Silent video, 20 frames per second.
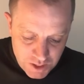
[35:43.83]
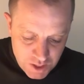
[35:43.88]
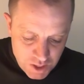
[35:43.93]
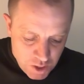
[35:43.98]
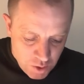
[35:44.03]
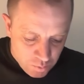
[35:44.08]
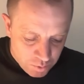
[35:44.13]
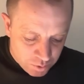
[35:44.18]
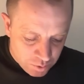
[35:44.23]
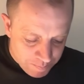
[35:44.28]

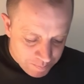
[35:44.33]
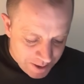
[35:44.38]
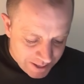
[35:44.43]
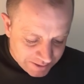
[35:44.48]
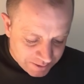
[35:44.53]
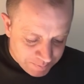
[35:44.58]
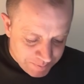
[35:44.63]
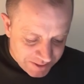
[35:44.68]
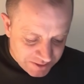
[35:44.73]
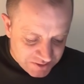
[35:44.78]

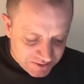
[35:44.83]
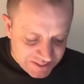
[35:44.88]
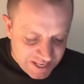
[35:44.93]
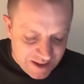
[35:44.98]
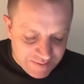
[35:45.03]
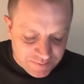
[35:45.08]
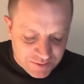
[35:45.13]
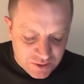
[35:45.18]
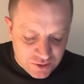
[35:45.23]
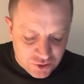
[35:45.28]

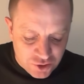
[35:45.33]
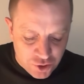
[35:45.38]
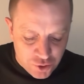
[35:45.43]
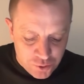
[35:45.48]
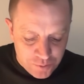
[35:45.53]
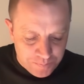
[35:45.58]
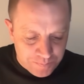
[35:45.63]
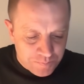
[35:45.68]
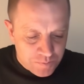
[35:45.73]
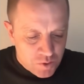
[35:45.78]
72.
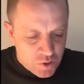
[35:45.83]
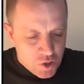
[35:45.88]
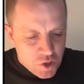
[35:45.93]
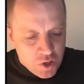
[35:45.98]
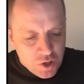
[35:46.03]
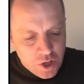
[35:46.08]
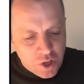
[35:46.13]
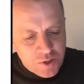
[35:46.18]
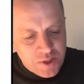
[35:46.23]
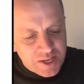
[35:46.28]

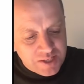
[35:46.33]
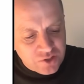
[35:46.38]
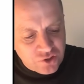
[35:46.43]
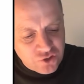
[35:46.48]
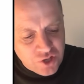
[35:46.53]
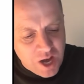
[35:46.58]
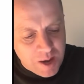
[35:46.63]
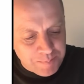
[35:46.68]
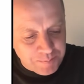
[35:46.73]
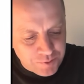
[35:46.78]
Now this
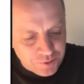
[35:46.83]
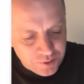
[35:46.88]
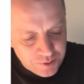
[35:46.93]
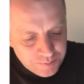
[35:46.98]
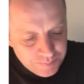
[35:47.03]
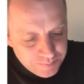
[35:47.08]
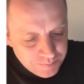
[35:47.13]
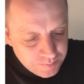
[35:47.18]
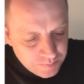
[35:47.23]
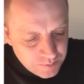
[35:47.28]
chapter
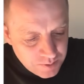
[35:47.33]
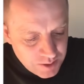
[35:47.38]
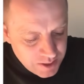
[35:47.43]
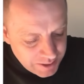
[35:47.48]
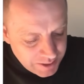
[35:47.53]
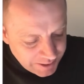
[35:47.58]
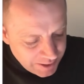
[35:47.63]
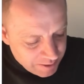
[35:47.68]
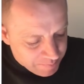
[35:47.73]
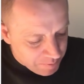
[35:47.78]

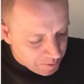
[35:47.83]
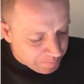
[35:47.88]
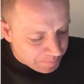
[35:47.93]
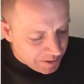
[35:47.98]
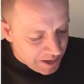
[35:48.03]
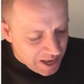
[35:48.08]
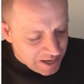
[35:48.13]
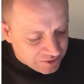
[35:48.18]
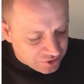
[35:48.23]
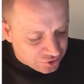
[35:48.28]
came up
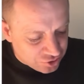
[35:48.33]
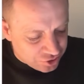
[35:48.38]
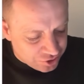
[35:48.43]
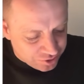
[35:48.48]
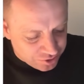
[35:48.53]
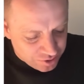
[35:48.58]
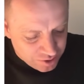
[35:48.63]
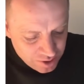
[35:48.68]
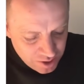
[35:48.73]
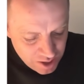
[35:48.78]
last
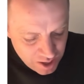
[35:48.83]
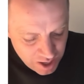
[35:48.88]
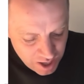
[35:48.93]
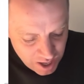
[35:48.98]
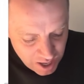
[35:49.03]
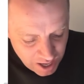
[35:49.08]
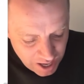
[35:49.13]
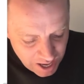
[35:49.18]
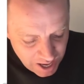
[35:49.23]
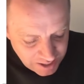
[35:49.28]
year
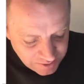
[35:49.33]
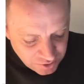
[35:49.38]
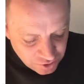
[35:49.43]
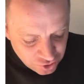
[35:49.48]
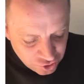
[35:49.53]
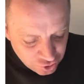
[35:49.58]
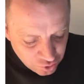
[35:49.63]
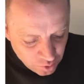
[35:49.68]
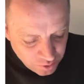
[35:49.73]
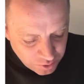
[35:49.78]
as a
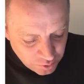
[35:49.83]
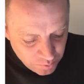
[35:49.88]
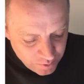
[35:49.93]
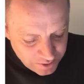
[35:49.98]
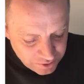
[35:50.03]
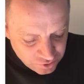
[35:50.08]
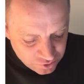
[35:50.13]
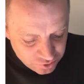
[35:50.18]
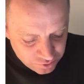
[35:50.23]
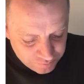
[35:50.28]
short
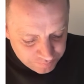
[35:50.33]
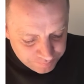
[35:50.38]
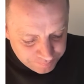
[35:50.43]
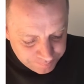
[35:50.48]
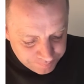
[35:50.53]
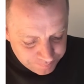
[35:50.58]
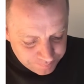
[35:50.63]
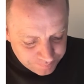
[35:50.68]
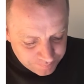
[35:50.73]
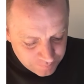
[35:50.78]
question.
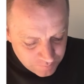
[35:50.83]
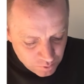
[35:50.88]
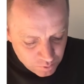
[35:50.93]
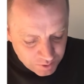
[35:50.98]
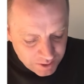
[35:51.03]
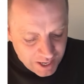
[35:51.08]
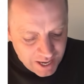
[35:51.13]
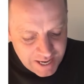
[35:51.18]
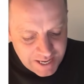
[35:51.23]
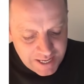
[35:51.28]

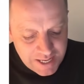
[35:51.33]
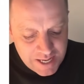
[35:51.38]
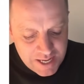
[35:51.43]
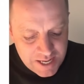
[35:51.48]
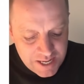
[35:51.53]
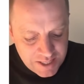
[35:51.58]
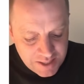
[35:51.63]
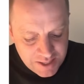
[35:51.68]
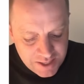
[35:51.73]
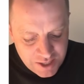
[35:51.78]
Okay?
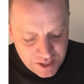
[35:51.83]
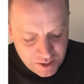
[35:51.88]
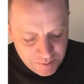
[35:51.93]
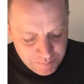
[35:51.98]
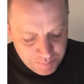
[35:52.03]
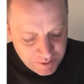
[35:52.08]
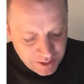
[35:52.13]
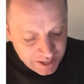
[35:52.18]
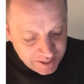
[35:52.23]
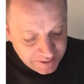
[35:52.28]

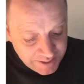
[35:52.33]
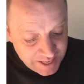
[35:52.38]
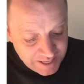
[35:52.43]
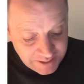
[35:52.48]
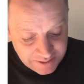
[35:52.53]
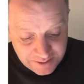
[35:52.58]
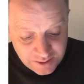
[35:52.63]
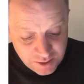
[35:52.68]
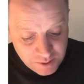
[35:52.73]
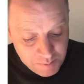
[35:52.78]
Then it
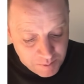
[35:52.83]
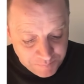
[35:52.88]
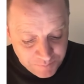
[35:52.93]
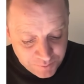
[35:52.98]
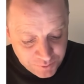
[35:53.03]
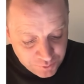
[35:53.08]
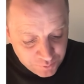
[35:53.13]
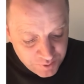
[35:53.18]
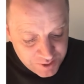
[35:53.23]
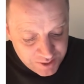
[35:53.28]
didn't come up for
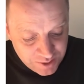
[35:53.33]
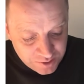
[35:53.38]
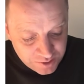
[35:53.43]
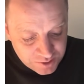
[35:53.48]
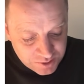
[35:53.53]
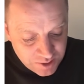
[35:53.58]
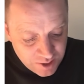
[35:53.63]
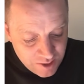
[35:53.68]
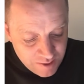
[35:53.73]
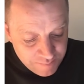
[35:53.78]
3
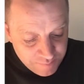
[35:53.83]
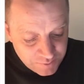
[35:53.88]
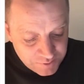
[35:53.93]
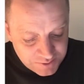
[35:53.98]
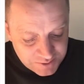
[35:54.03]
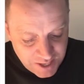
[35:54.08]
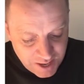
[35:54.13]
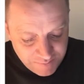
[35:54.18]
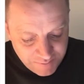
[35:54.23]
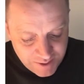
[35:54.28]
years, for
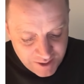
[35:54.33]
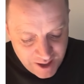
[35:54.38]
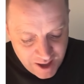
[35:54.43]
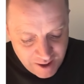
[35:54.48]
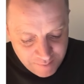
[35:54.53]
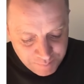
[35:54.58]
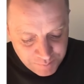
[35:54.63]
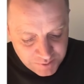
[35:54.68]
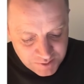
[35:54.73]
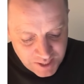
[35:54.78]

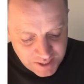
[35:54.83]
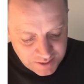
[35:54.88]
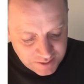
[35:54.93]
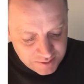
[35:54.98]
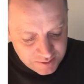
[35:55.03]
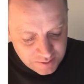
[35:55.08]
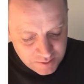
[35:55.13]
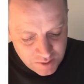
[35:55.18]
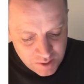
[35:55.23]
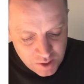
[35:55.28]

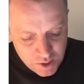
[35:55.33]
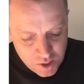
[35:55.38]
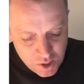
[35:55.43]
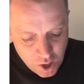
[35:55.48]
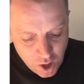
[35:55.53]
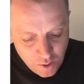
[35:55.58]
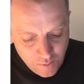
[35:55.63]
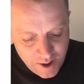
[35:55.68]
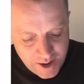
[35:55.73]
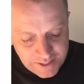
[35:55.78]
7.5%.
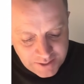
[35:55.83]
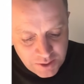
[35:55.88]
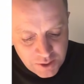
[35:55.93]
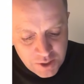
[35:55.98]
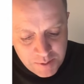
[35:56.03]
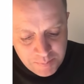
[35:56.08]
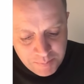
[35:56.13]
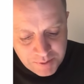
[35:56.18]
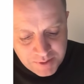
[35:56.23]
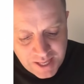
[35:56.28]
Alright?
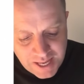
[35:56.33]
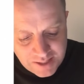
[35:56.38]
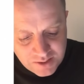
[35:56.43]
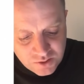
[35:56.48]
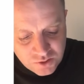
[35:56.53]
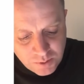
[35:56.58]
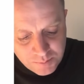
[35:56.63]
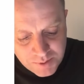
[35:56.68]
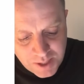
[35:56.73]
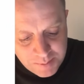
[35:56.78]
But then
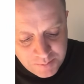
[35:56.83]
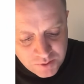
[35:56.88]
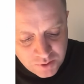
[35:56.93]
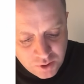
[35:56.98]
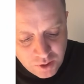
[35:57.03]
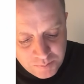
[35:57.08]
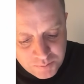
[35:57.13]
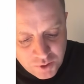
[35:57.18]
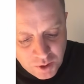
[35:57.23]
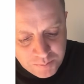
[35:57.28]
sometimes it
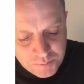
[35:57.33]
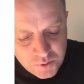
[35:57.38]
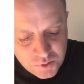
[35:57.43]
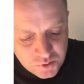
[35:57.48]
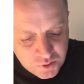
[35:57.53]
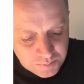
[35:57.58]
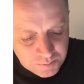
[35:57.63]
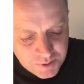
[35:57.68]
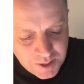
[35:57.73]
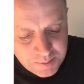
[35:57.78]
comes up,
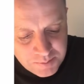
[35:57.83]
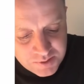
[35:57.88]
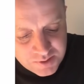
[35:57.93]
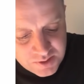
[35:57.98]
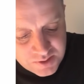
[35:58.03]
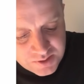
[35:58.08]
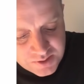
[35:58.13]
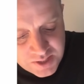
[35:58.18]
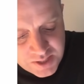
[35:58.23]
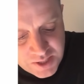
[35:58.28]
sometimes you
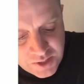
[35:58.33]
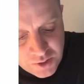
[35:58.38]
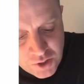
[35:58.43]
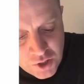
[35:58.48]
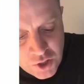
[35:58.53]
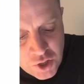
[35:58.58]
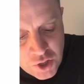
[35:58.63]
see here